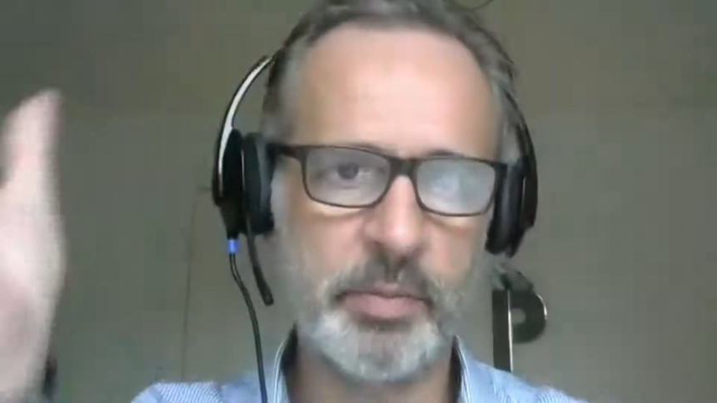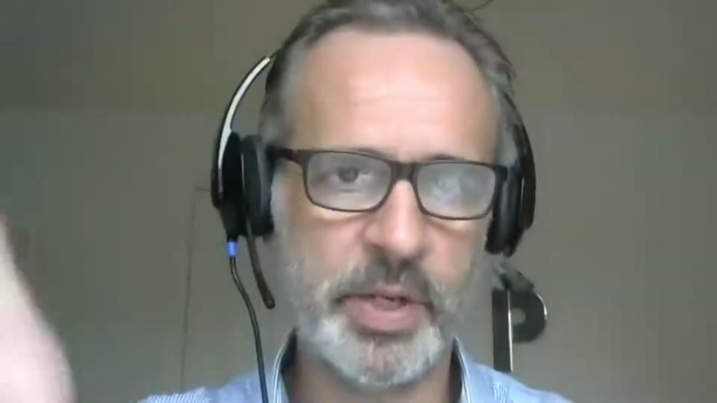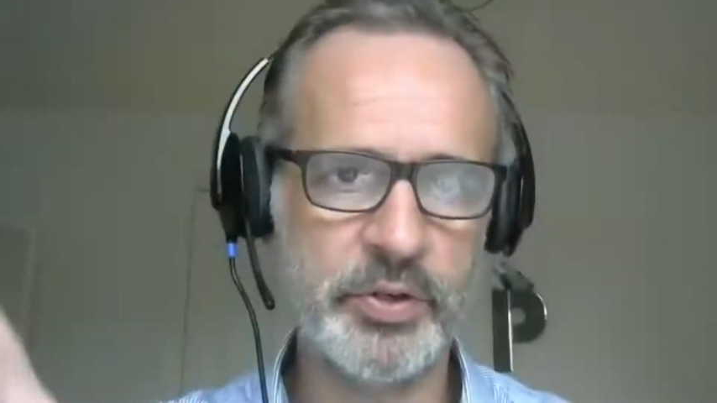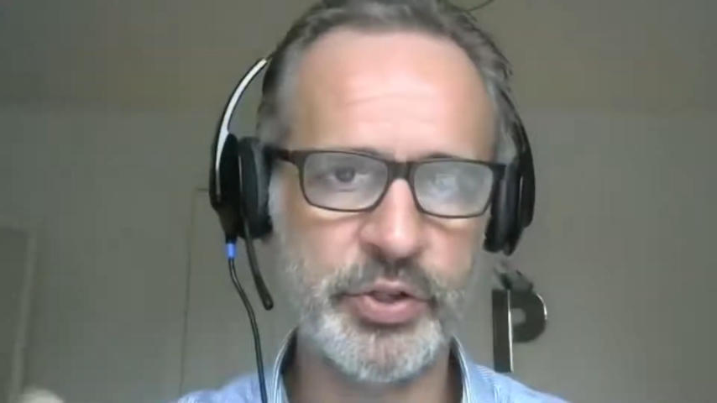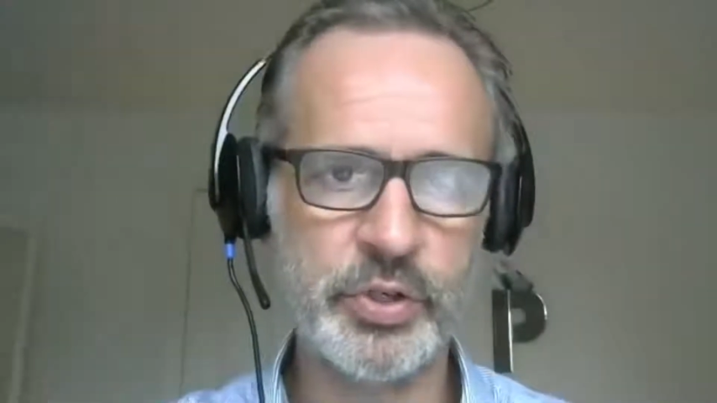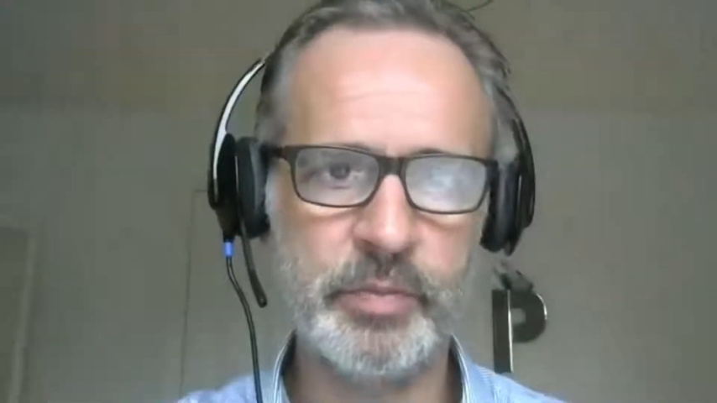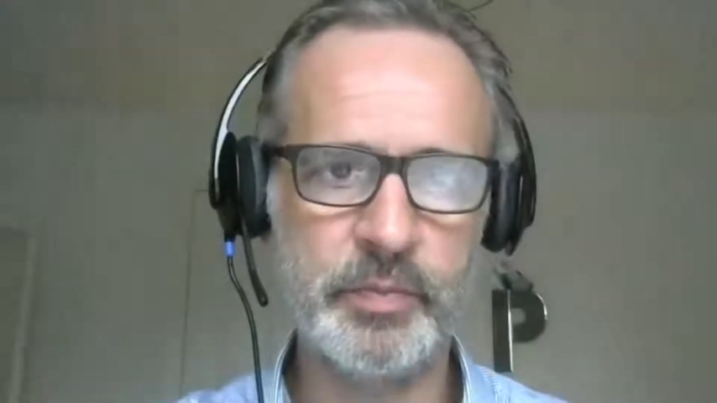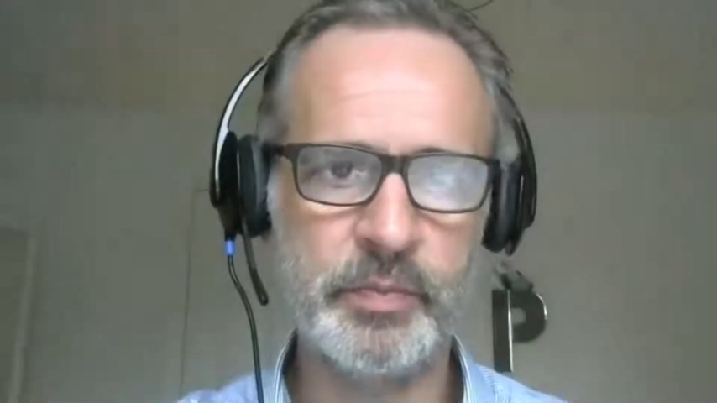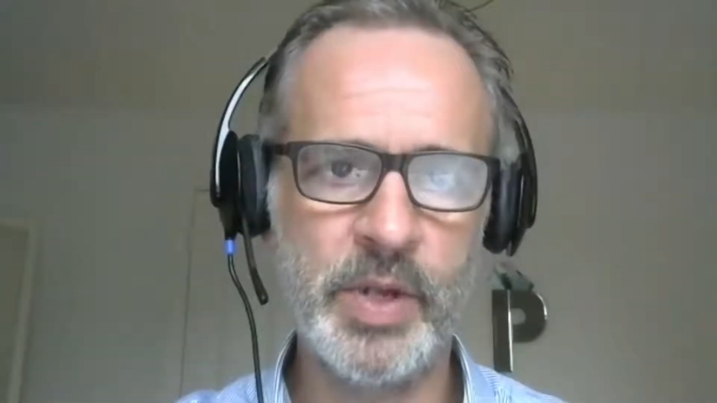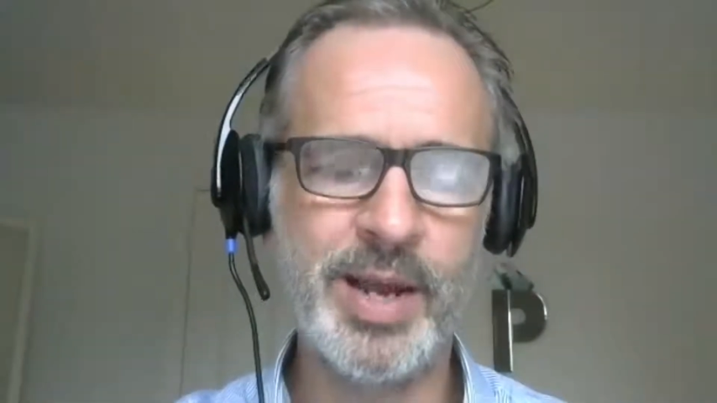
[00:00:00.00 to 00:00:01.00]
picture
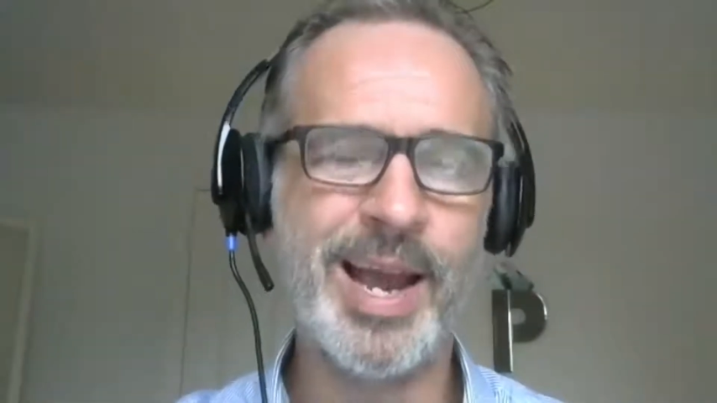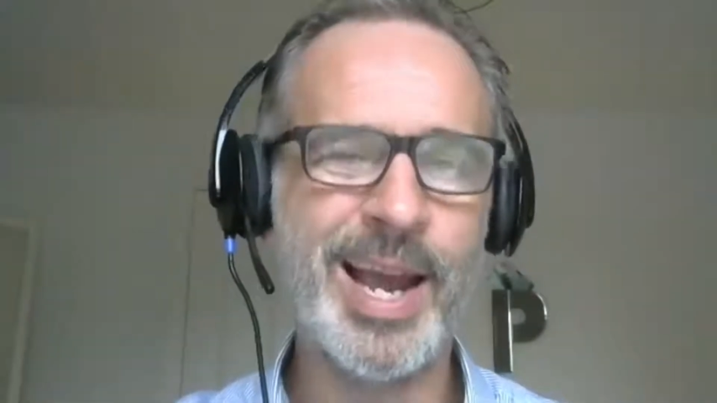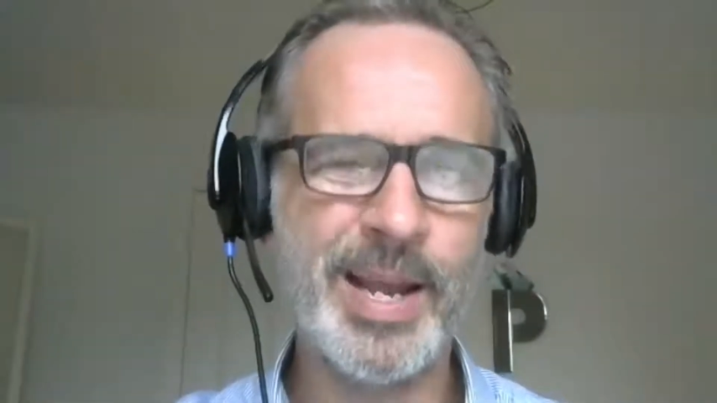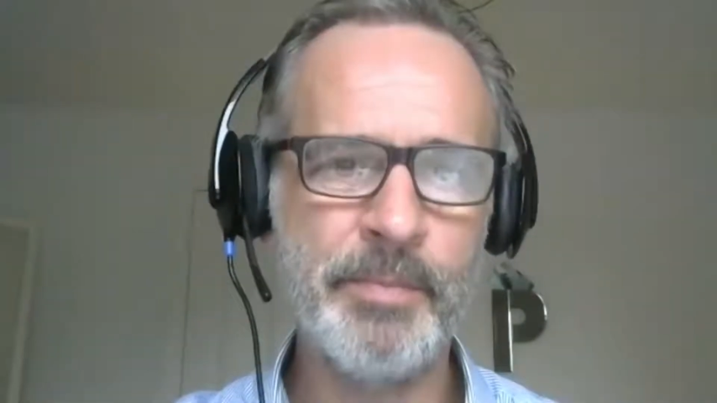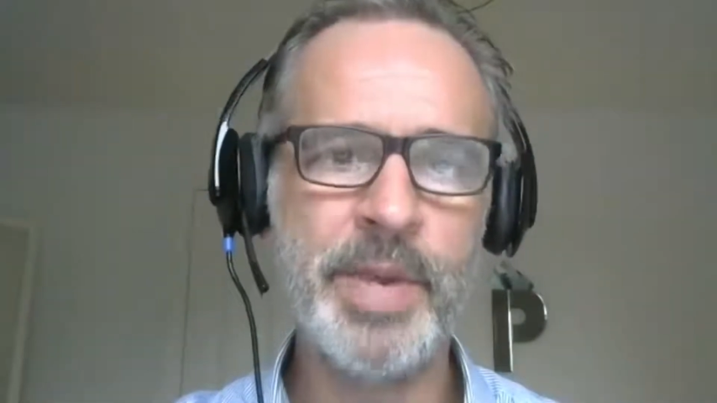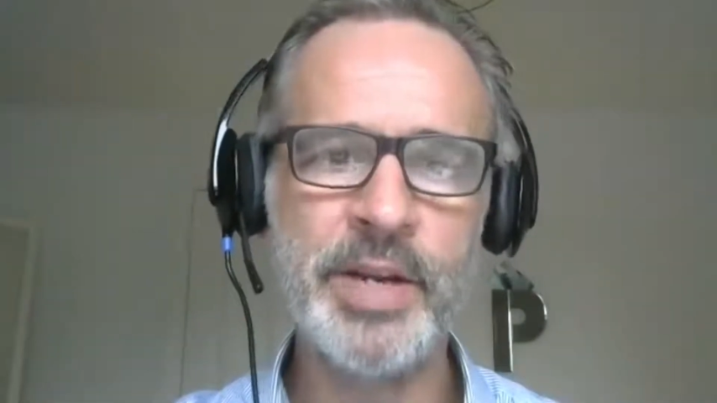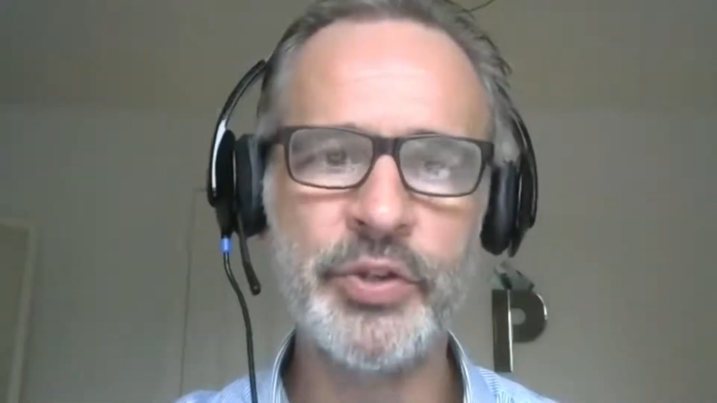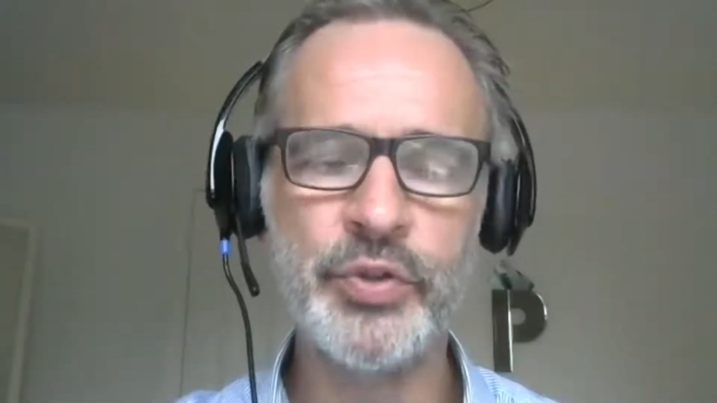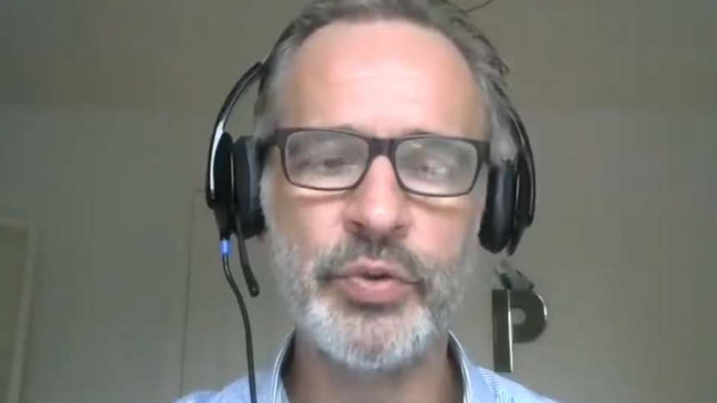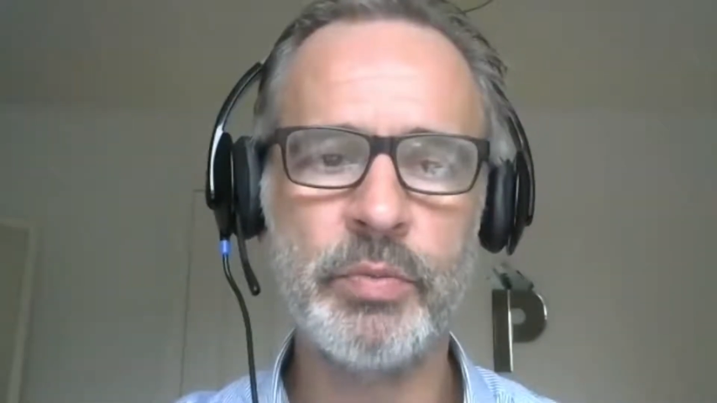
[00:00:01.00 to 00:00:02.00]
and make
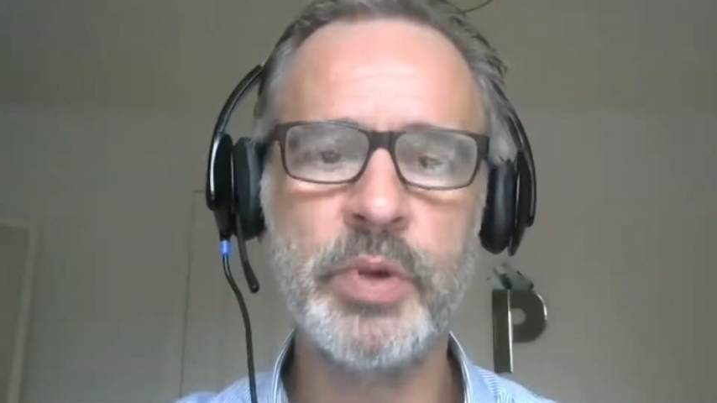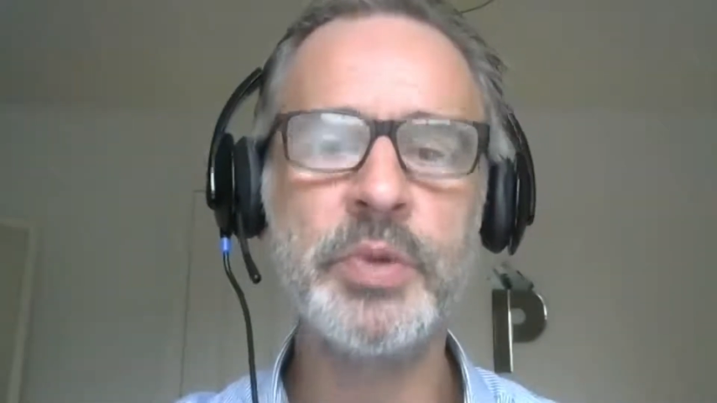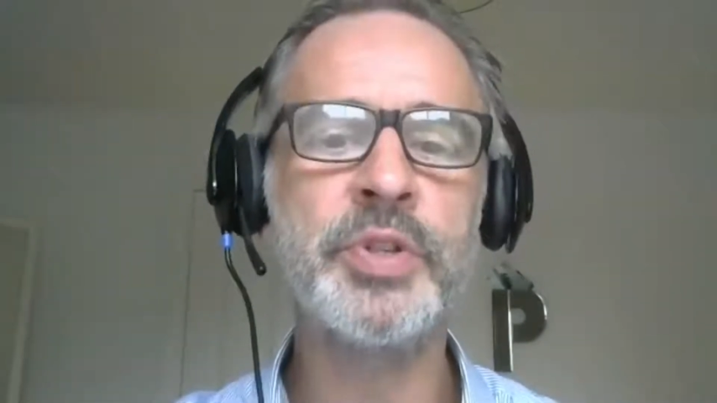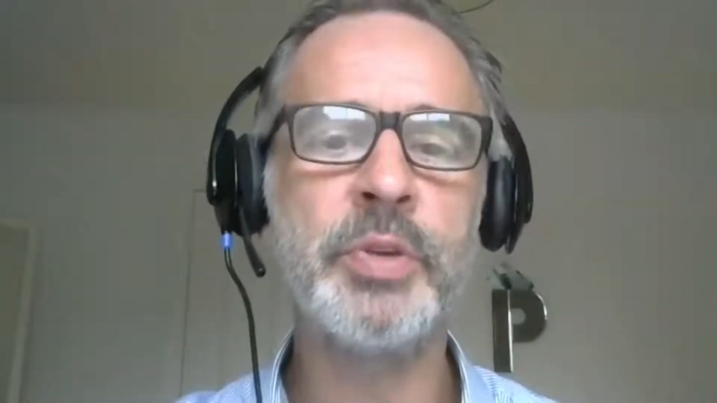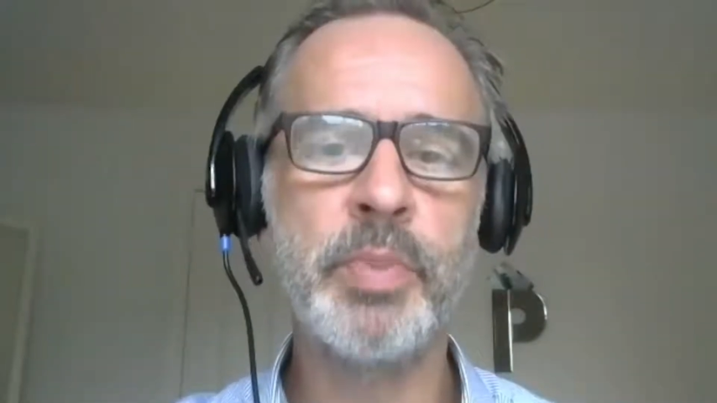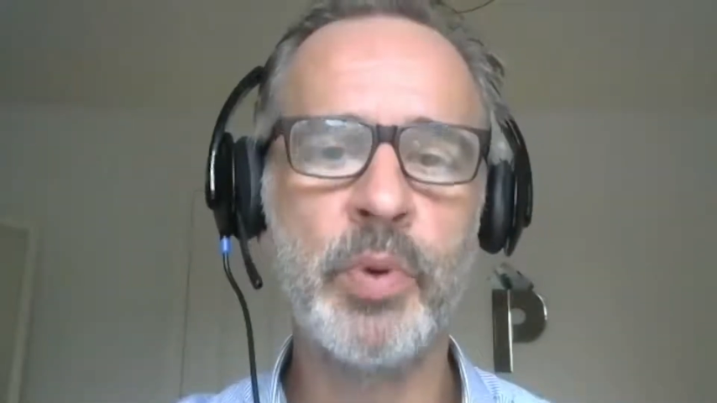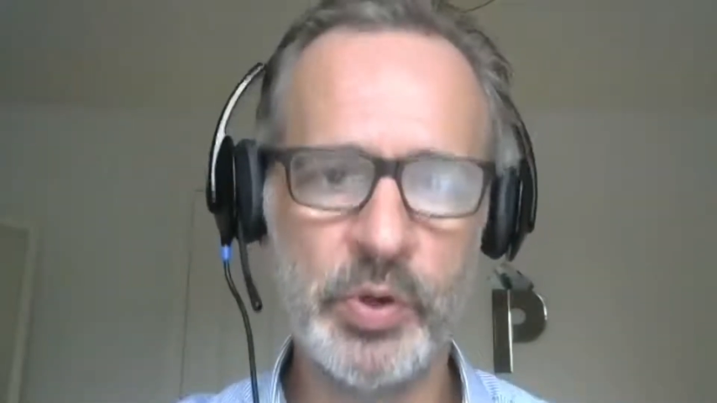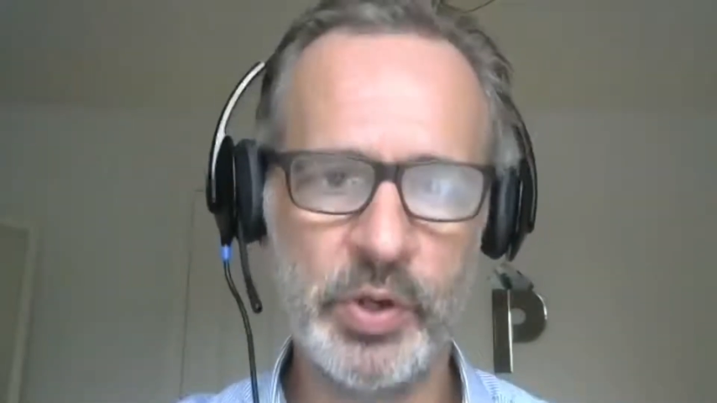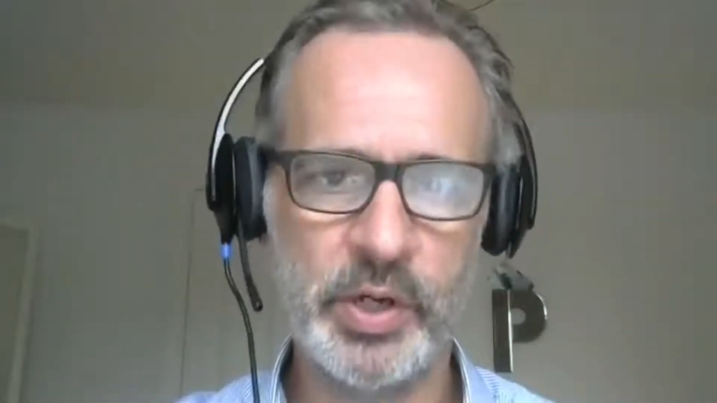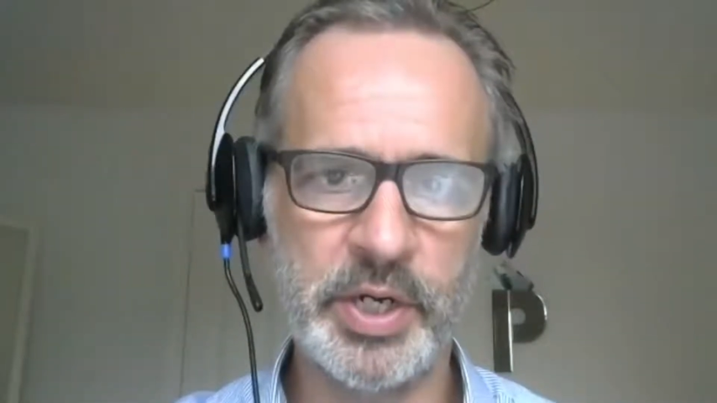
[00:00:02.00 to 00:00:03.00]
sure, most
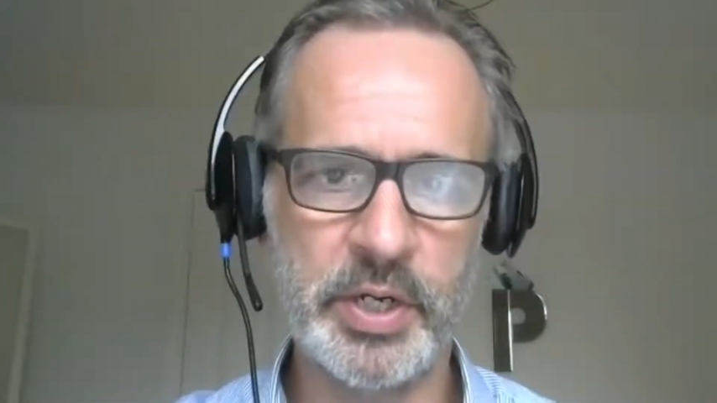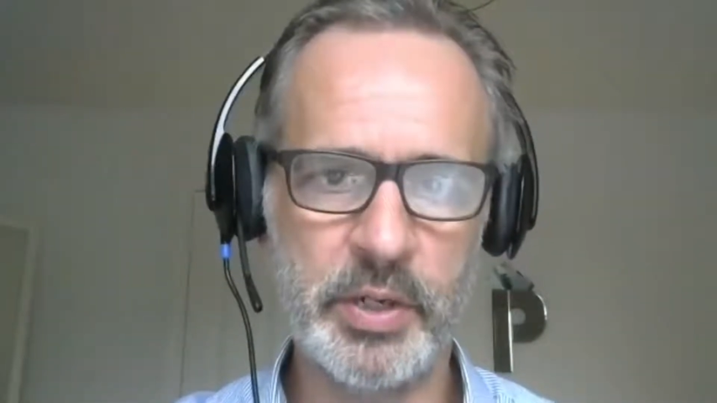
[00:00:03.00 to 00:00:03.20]
importantly,